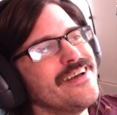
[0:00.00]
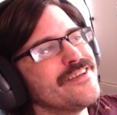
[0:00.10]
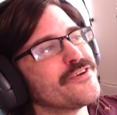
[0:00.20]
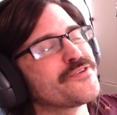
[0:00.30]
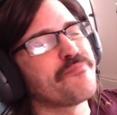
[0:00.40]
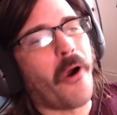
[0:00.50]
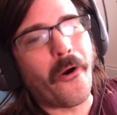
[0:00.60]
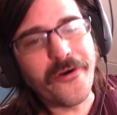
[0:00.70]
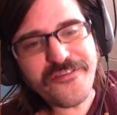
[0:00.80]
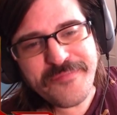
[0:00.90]
There's
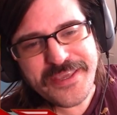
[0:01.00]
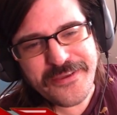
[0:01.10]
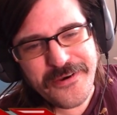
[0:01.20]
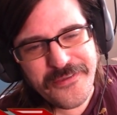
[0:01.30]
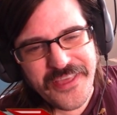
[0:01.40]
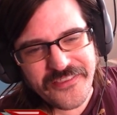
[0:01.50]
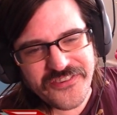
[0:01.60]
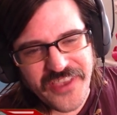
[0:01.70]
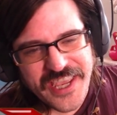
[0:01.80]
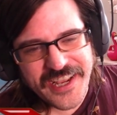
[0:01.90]
part of me though that's
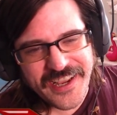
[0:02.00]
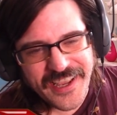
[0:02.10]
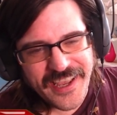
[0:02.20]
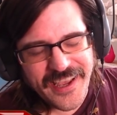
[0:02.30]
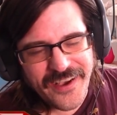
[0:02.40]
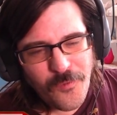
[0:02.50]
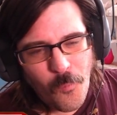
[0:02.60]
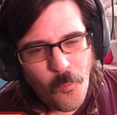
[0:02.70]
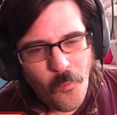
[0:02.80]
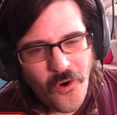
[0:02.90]
like
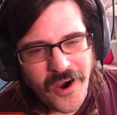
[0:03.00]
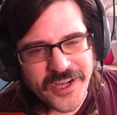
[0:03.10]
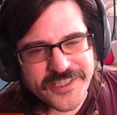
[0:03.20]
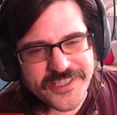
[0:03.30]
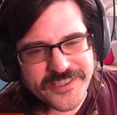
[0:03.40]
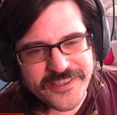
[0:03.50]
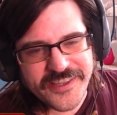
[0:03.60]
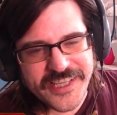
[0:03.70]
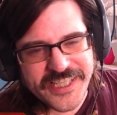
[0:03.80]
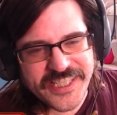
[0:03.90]
wants
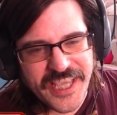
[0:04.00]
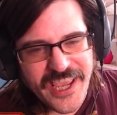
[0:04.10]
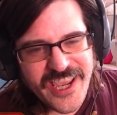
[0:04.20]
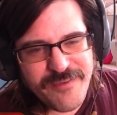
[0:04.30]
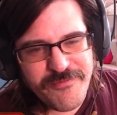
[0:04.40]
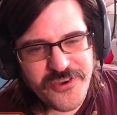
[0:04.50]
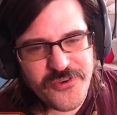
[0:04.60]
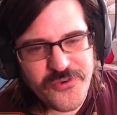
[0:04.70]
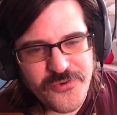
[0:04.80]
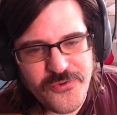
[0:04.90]
this game
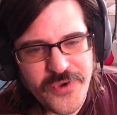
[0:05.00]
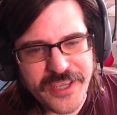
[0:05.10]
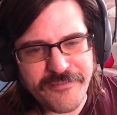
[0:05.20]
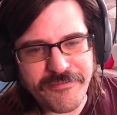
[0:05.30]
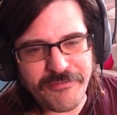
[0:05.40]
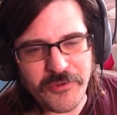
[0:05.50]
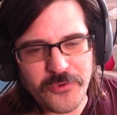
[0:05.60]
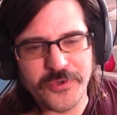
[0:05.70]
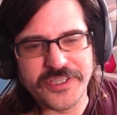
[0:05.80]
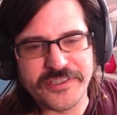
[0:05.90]
to
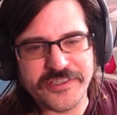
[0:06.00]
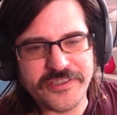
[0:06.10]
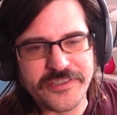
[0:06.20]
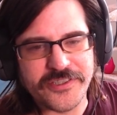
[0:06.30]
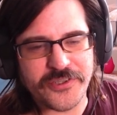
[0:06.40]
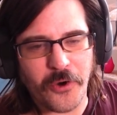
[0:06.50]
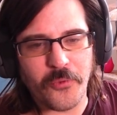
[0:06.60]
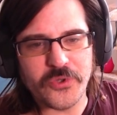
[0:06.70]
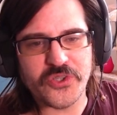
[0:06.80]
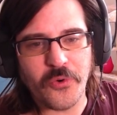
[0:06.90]
influence Star
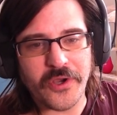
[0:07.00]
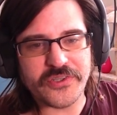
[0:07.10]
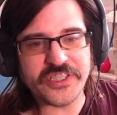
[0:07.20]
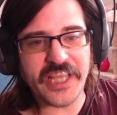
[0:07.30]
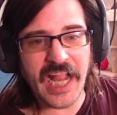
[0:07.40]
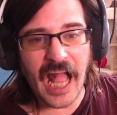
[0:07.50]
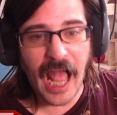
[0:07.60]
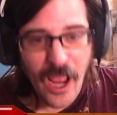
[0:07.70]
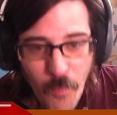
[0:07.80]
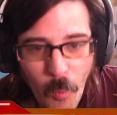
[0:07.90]
Wars Squadrons. Like
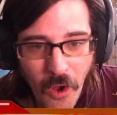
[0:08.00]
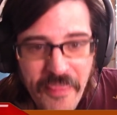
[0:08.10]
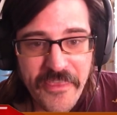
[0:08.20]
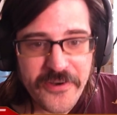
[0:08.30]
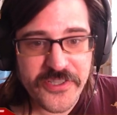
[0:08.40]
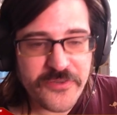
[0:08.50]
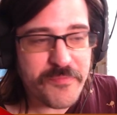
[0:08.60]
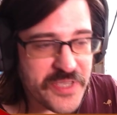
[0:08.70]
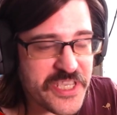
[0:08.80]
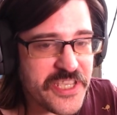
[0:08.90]
I want there to
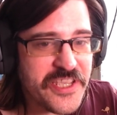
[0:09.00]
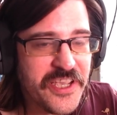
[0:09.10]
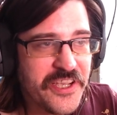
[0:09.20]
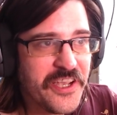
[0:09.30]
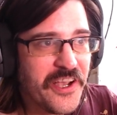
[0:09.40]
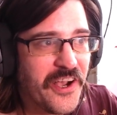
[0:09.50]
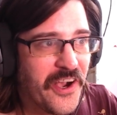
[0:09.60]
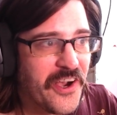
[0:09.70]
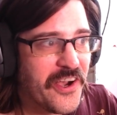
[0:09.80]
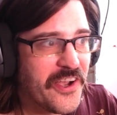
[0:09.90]
be
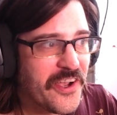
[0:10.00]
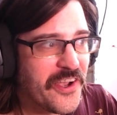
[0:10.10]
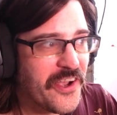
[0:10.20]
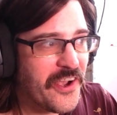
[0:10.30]
a